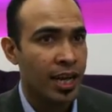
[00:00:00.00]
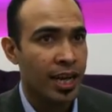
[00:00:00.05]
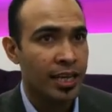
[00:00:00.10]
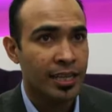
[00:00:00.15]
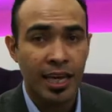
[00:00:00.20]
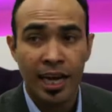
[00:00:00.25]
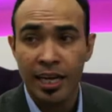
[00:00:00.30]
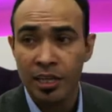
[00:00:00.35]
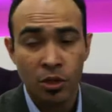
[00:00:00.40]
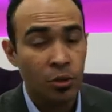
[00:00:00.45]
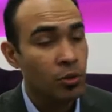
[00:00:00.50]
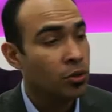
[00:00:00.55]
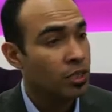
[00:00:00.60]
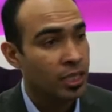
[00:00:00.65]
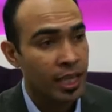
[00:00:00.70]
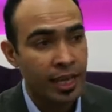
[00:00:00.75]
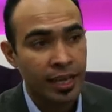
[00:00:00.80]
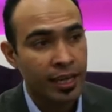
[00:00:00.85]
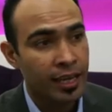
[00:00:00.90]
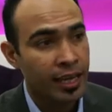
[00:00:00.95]
I don't
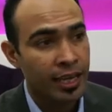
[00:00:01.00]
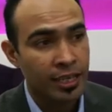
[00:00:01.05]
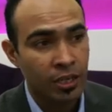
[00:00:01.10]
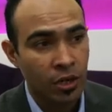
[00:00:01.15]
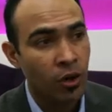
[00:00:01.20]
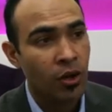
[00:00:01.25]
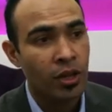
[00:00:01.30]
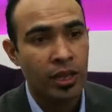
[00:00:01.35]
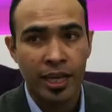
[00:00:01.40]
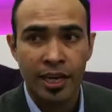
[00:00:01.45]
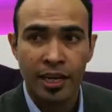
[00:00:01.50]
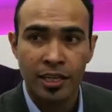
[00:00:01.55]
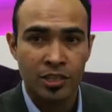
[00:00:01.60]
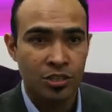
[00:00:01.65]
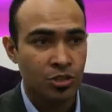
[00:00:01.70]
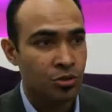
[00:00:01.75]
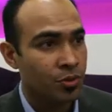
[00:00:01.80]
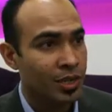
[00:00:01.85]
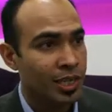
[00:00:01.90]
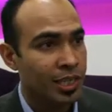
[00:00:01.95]
think at all that
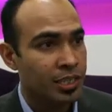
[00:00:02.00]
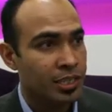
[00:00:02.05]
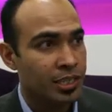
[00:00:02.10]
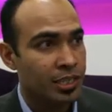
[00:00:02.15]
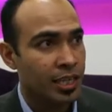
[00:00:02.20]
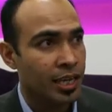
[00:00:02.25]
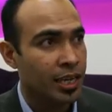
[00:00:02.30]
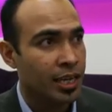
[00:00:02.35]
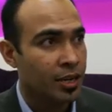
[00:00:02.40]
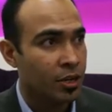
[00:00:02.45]
it's reached